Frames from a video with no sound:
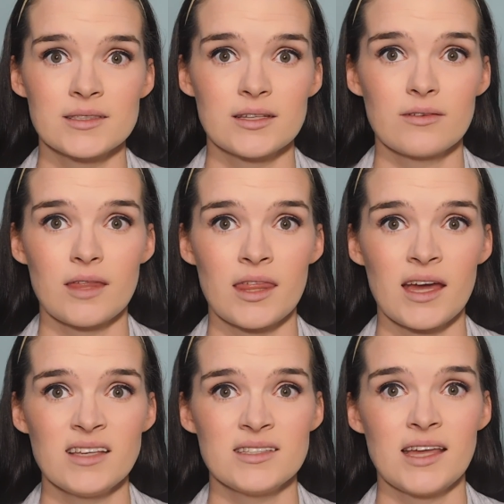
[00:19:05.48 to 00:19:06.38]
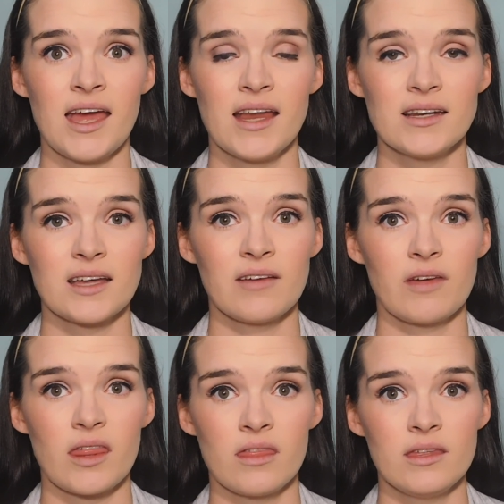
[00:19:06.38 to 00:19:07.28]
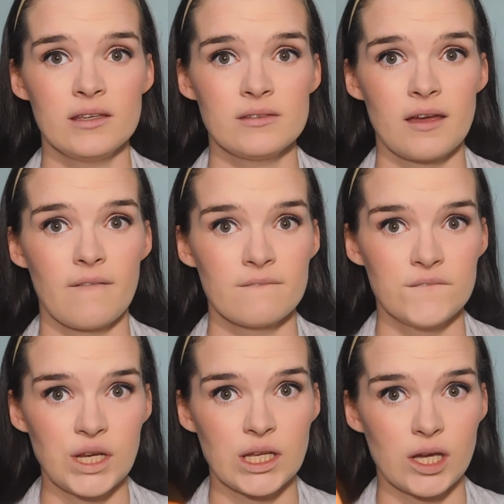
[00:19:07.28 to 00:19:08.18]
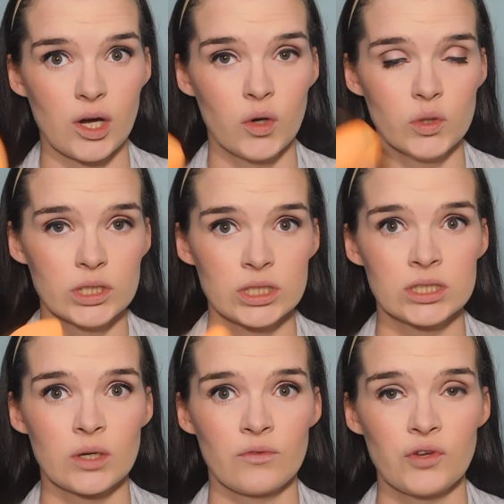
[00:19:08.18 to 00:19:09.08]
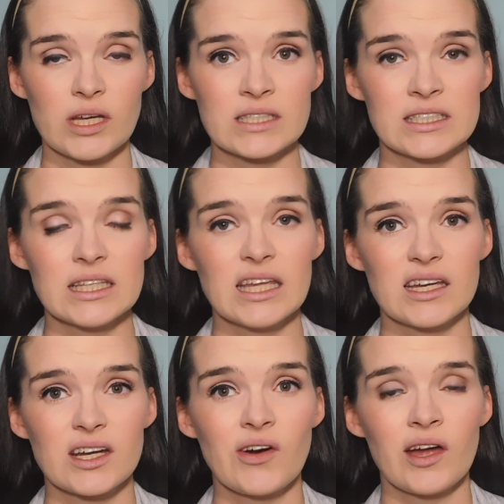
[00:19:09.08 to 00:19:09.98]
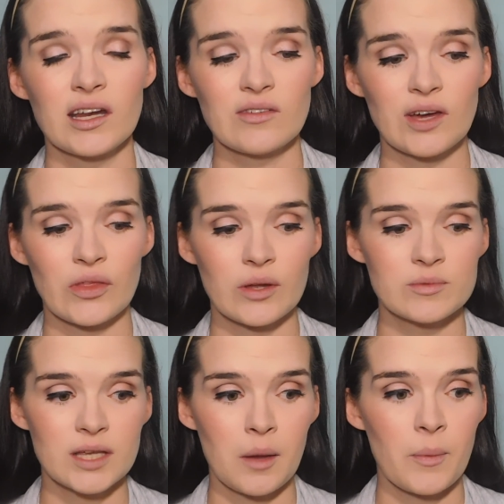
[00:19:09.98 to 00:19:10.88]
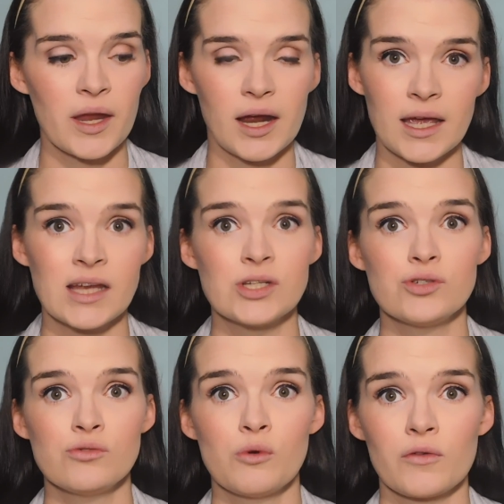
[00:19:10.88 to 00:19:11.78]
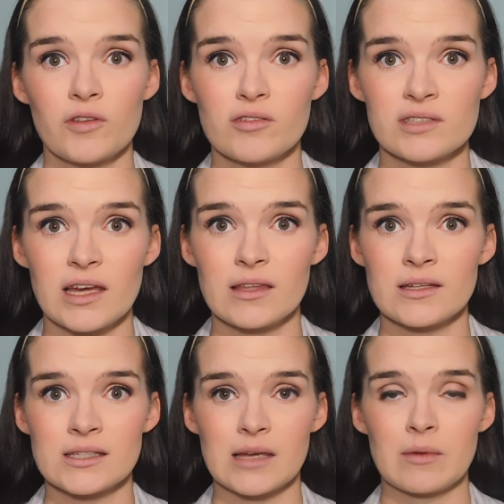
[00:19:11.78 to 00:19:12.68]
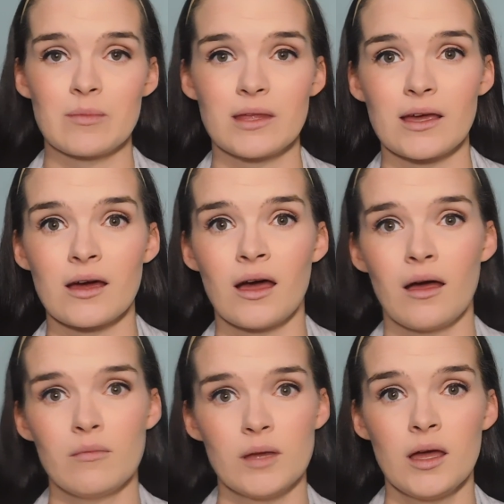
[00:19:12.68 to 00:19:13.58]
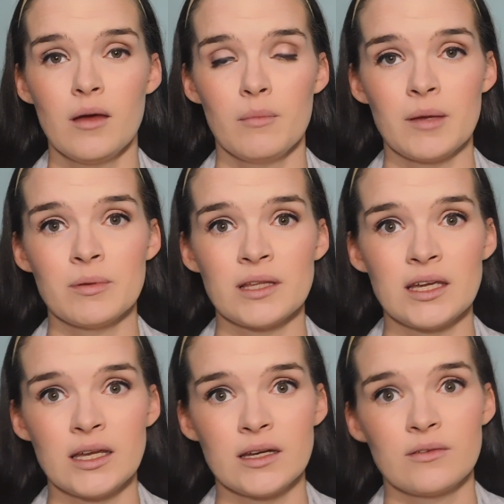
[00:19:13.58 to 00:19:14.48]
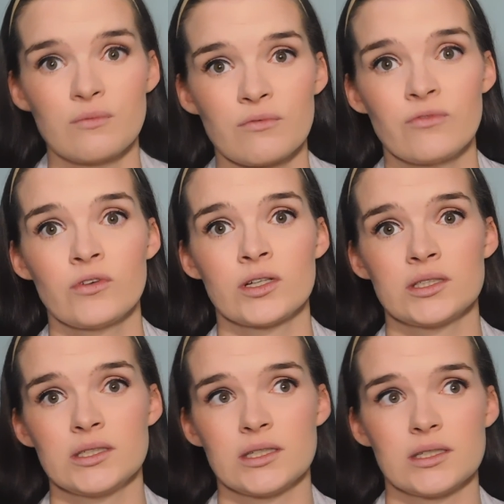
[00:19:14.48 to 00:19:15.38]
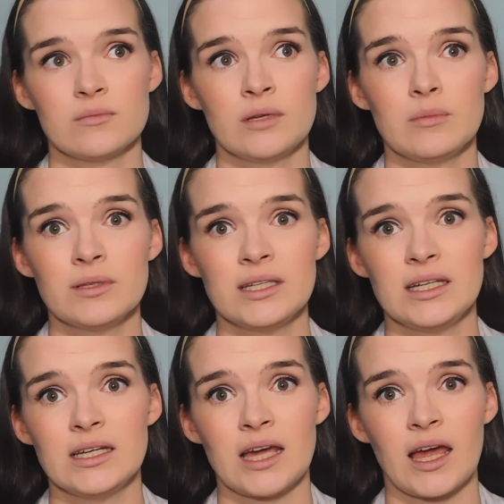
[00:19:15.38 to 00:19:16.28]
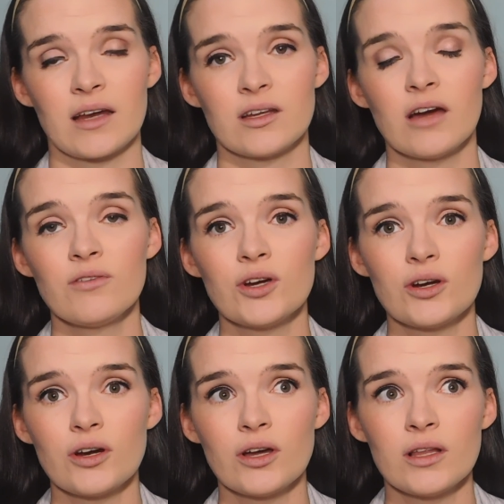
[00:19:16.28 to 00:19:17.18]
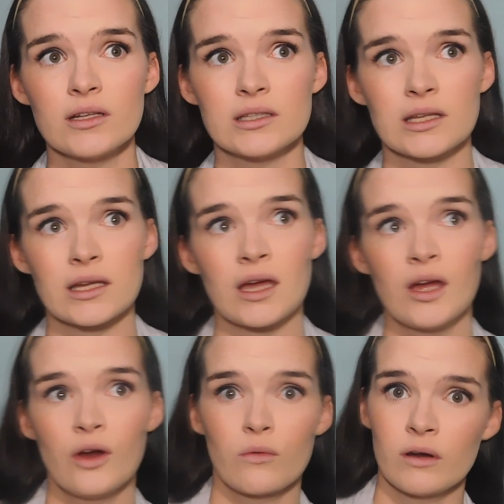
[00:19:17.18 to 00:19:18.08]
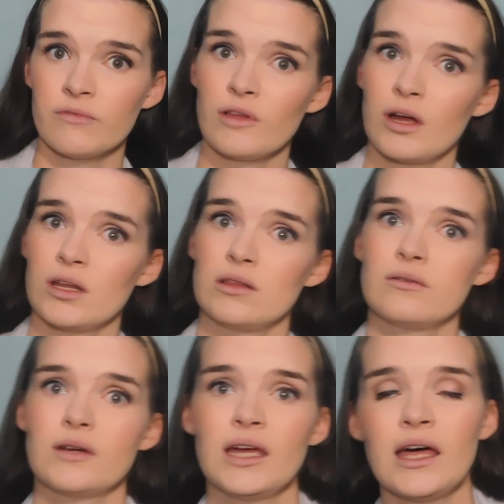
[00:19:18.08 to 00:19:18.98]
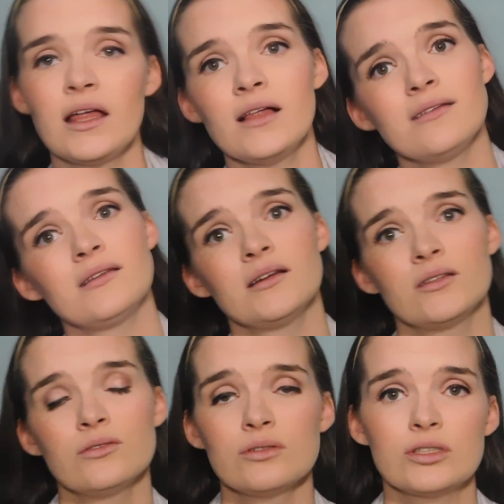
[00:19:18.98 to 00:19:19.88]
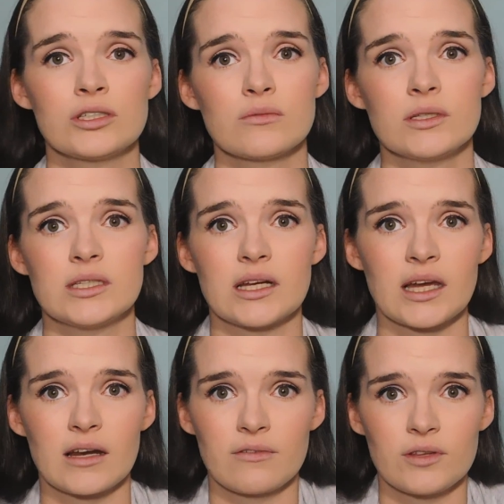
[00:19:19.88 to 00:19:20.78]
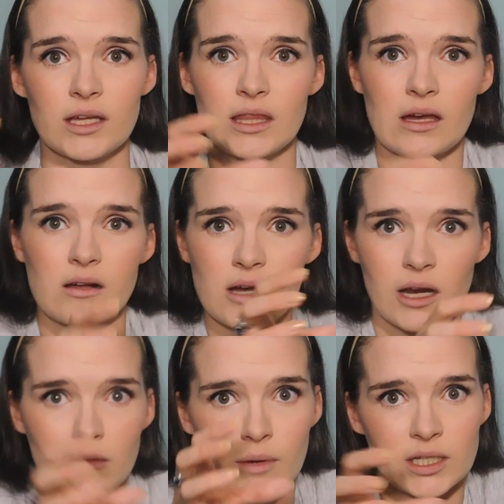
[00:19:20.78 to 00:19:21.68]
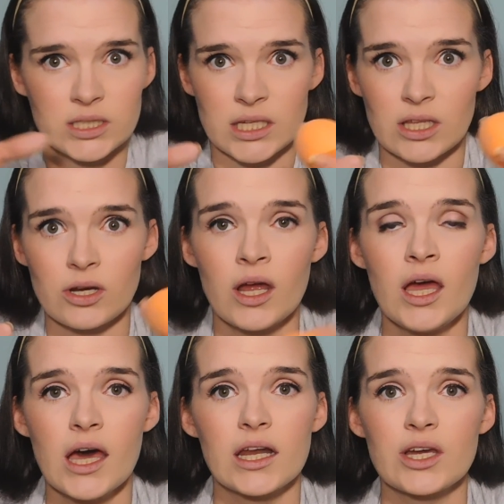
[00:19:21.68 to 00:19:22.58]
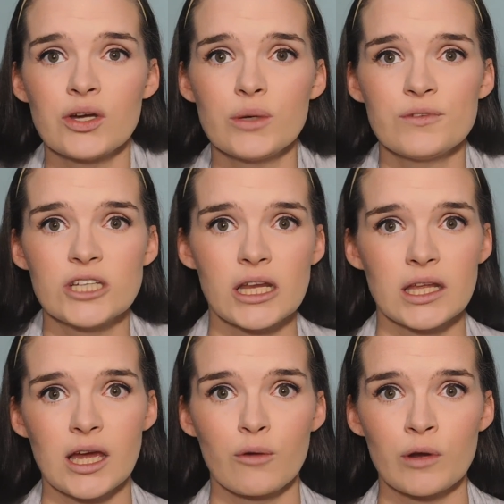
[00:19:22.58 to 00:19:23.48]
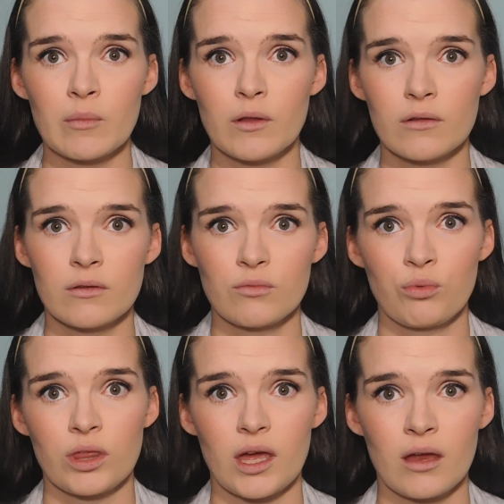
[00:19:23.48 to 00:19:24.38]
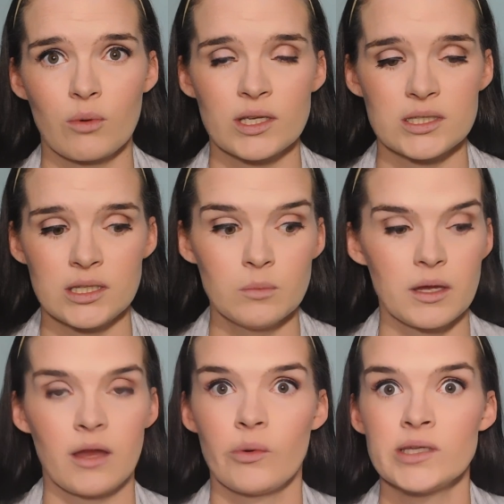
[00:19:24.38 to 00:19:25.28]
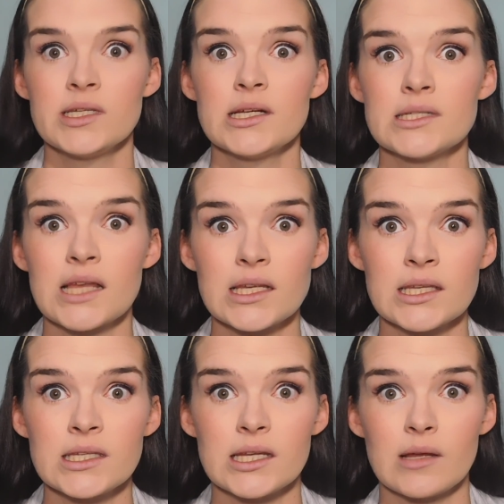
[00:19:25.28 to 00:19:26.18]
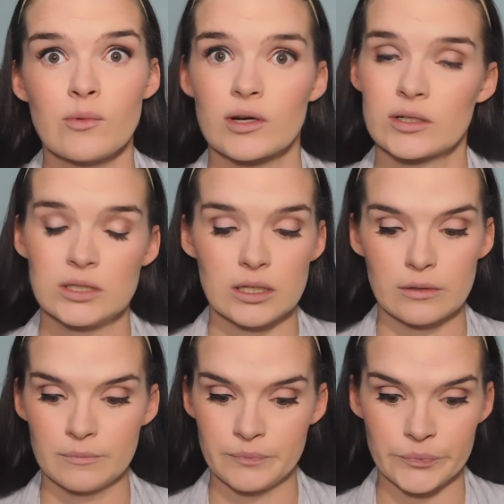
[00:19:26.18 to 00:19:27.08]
so that is the end of this video. So if you guys did like it, go ahead and give it a thumbs up, and I can do more videos like this, like maybe like Maybelline and CoverGirl, and like Revlon and L'Oreal. Those are just the ones that I kind of feel like they all kind of match together. And I could have done like a Rimmel with NYC, but NYC doesn't exist anymore, so